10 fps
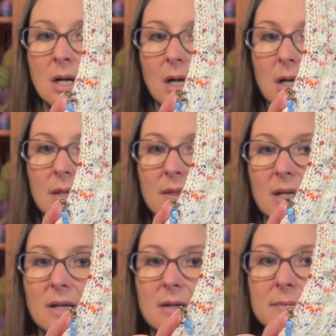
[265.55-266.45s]
on
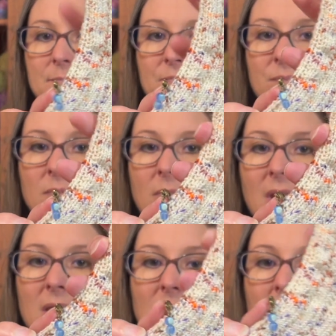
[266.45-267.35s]

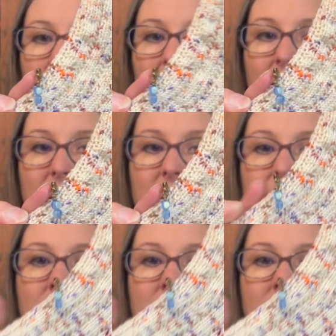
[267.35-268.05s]
the leg.